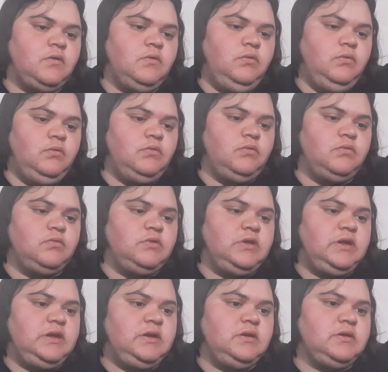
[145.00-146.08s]
Ooh,
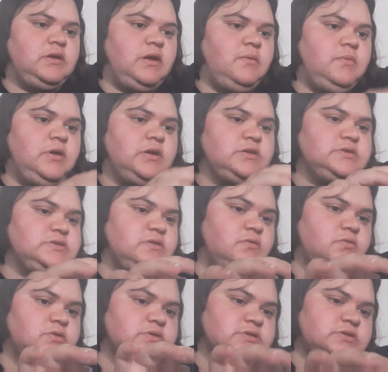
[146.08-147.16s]
they gave me a
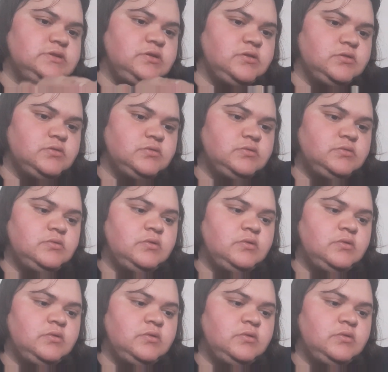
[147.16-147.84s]
soul insert.